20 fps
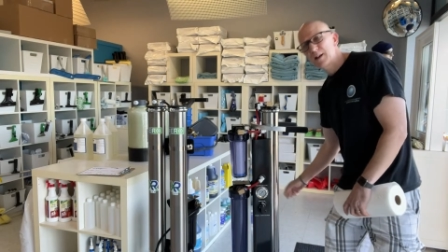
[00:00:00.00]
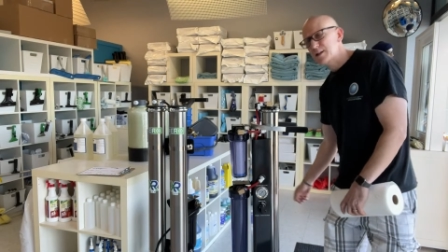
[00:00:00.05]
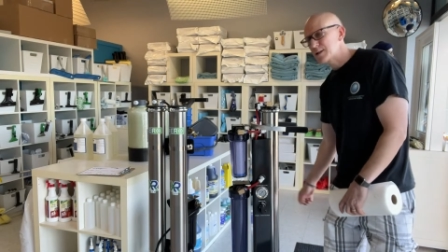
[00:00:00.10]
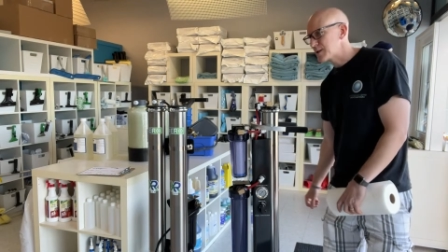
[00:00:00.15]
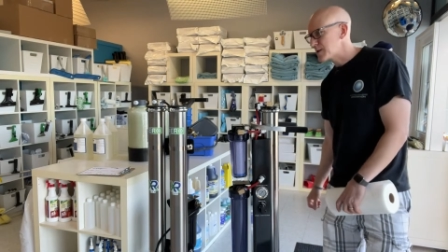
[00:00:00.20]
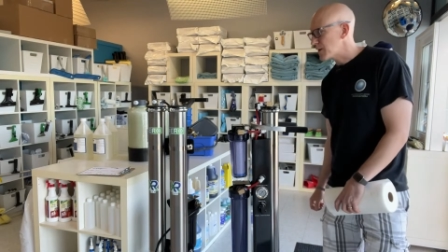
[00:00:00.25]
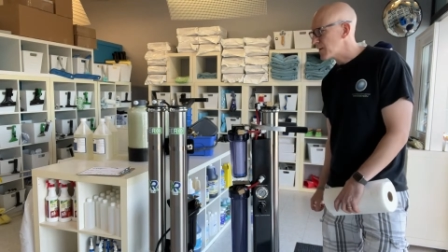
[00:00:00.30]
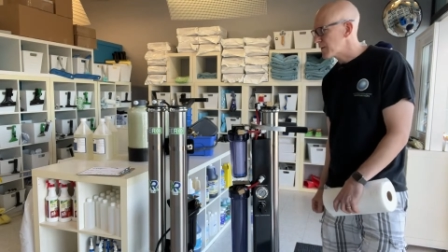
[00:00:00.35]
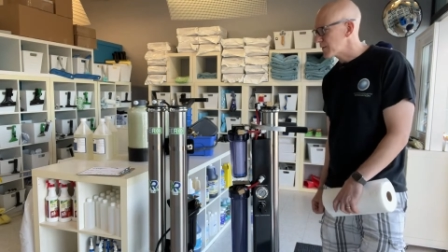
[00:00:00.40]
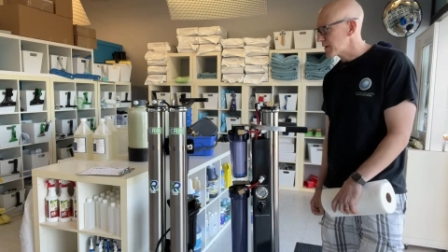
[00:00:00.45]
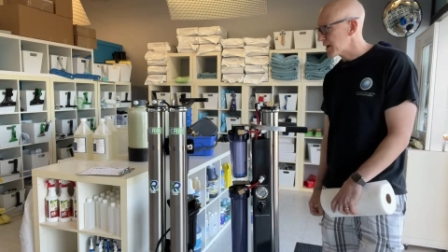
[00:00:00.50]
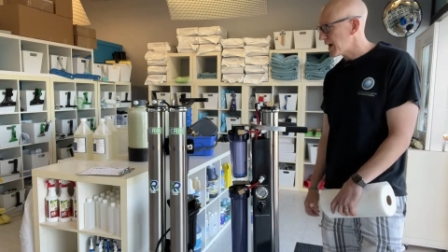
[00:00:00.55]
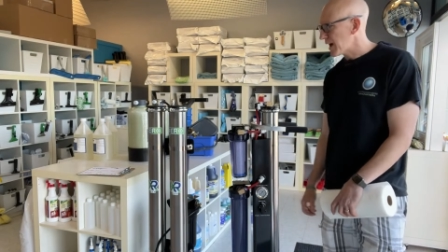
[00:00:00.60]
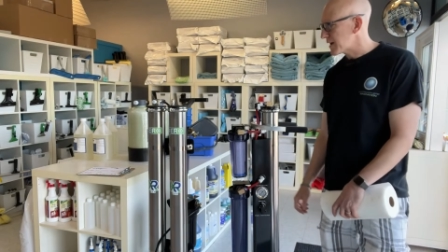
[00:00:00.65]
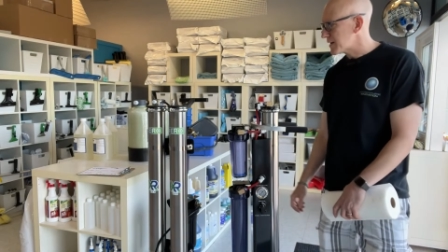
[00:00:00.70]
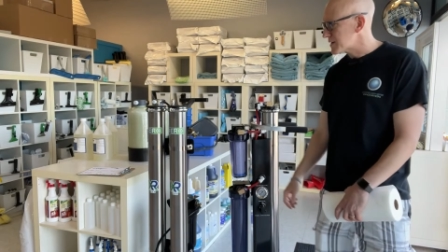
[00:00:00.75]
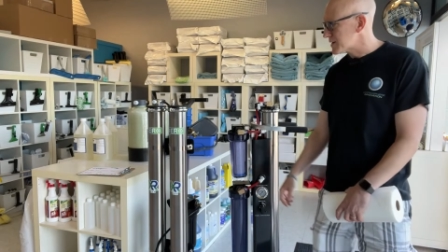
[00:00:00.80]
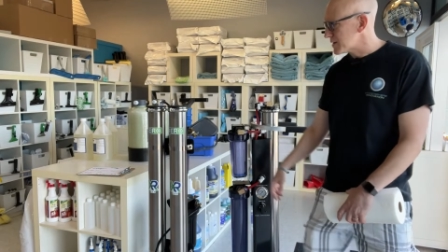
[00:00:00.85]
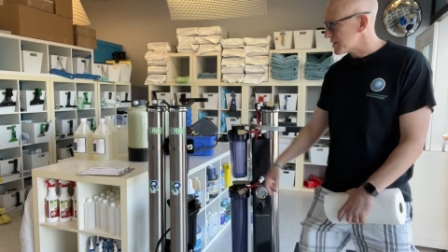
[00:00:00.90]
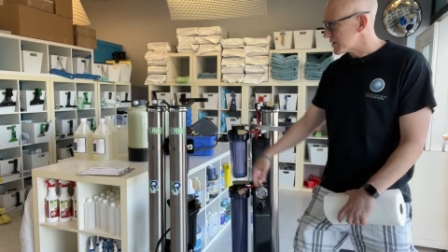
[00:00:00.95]
inch silver
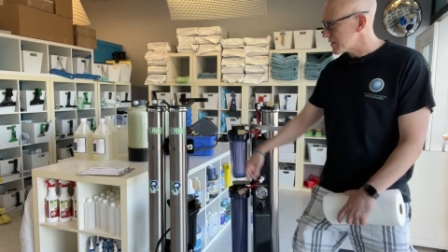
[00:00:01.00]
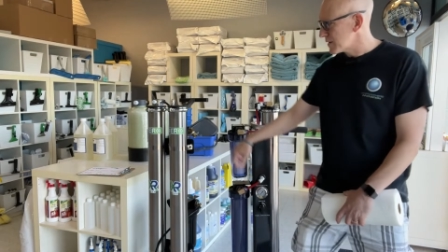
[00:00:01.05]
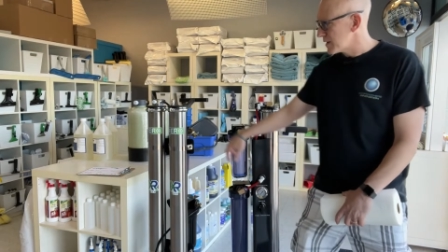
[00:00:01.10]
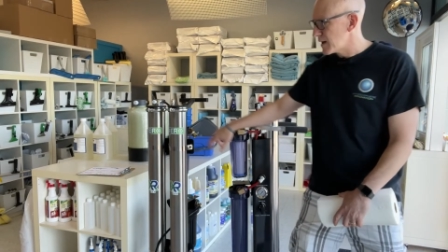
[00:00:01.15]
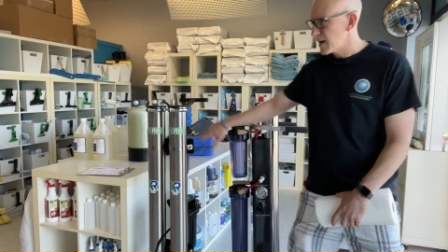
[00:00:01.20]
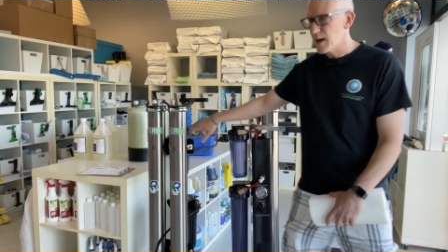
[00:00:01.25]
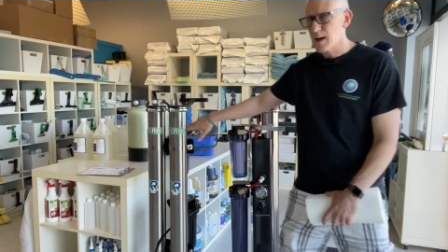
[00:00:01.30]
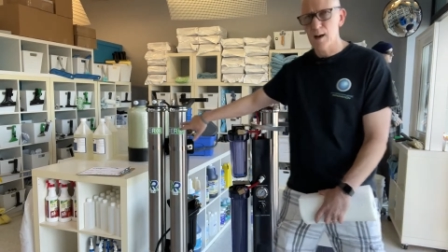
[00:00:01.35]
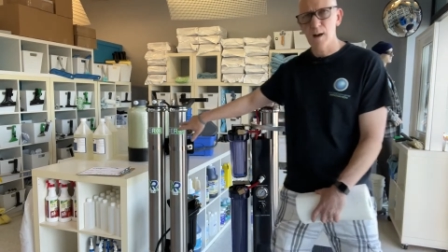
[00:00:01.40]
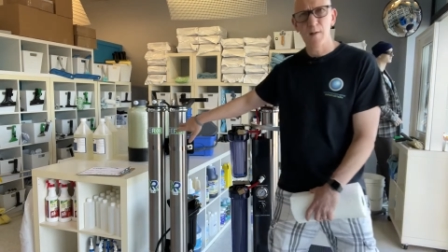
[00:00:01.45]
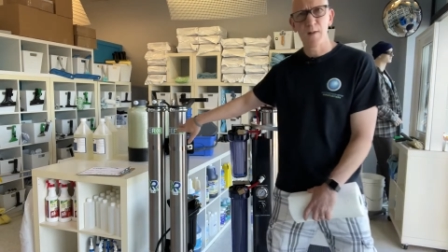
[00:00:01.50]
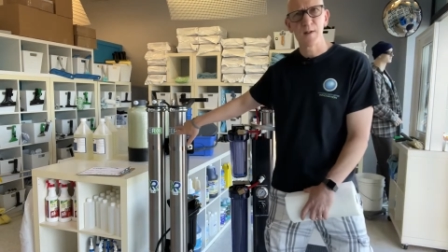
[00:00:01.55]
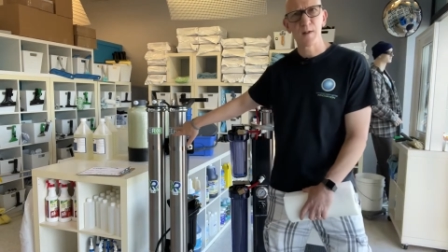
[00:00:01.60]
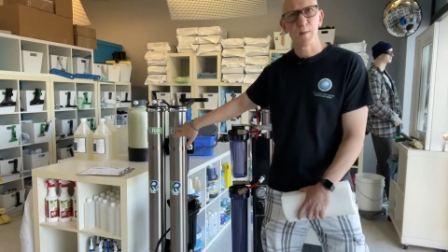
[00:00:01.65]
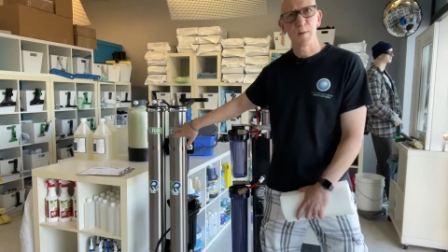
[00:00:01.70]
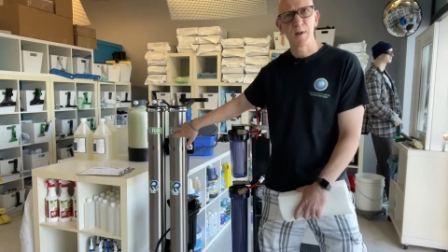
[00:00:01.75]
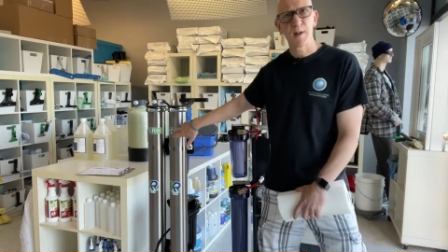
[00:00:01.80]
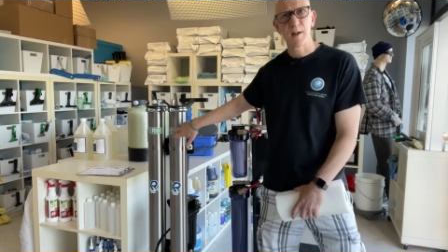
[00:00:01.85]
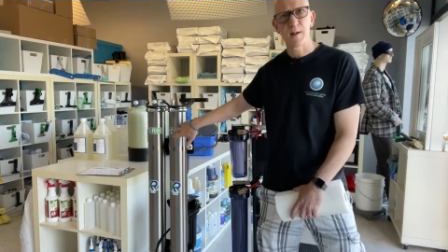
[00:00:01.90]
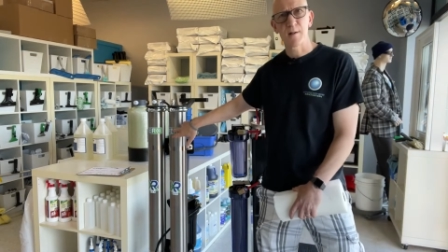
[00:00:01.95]
canister, and on this
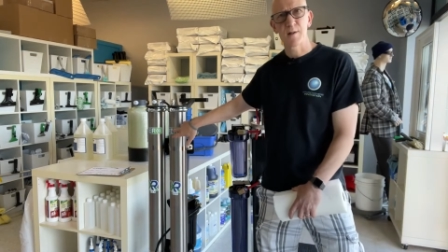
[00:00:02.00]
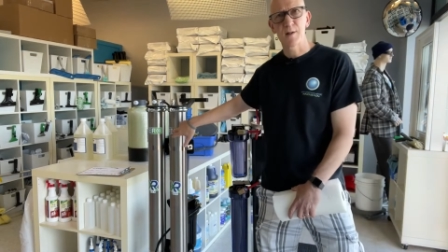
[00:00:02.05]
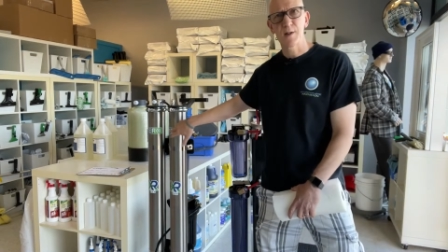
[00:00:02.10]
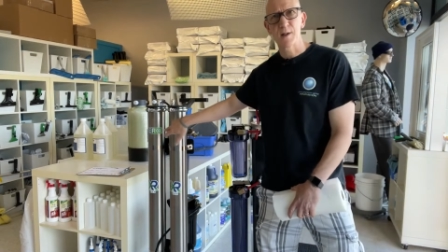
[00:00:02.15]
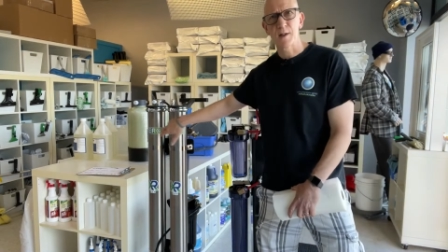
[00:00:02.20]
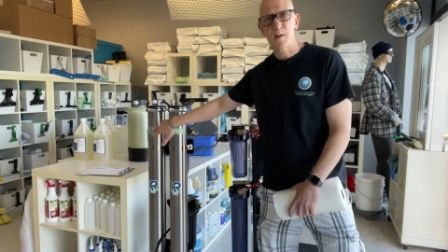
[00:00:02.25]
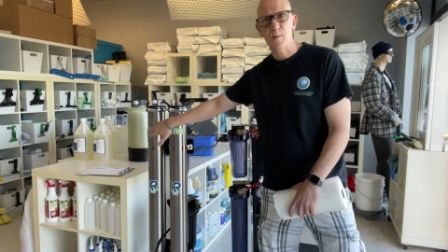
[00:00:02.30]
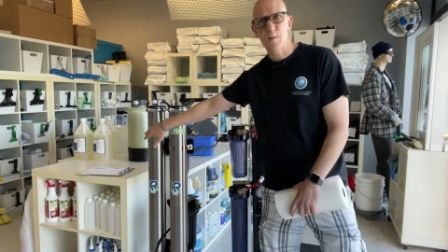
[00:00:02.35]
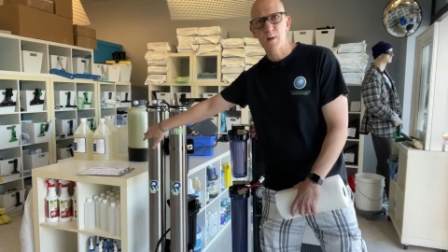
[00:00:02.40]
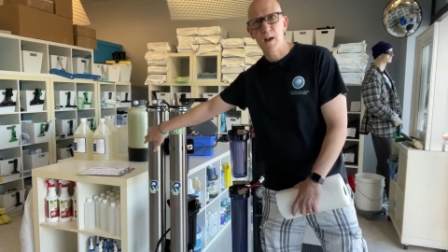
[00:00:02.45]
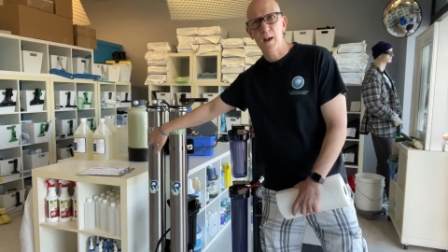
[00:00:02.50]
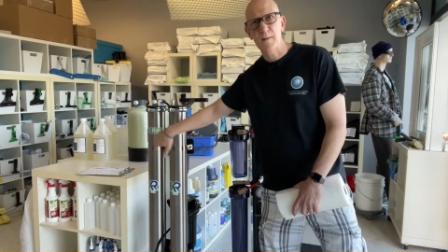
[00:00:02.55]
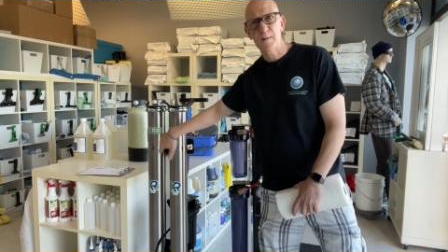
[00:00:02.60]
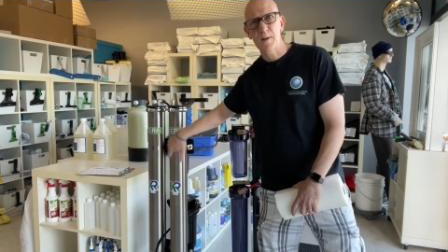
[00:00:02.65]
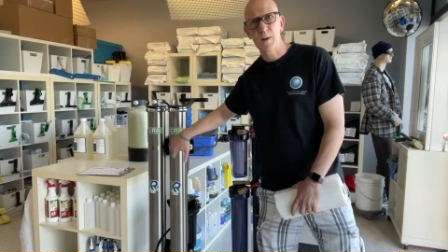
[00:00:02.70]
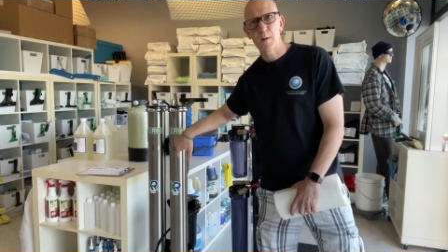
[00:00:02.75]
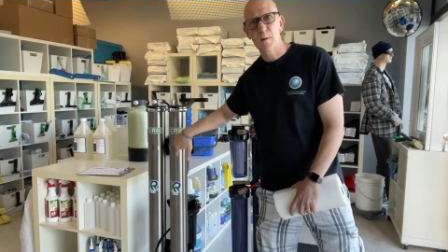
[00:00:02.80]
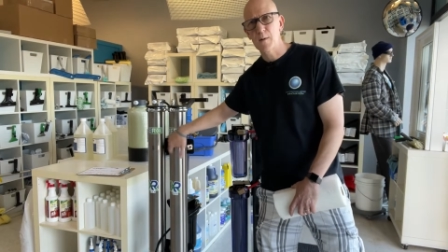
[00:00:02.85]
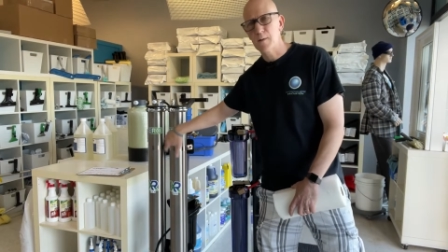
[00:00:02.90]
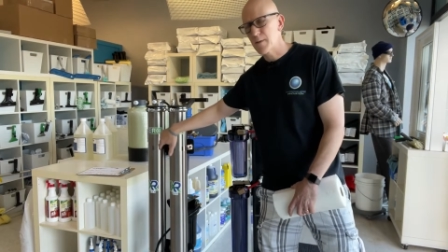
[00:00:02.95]
particular system we have
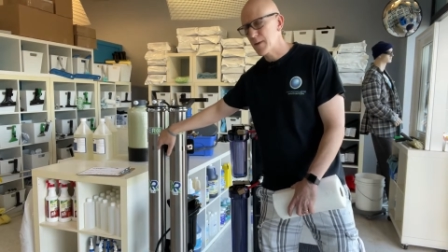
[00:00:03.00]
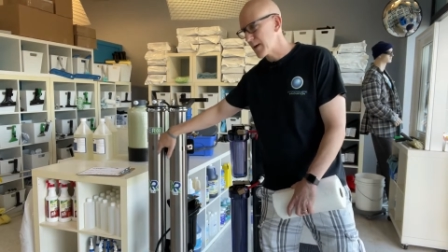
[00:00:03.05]
two of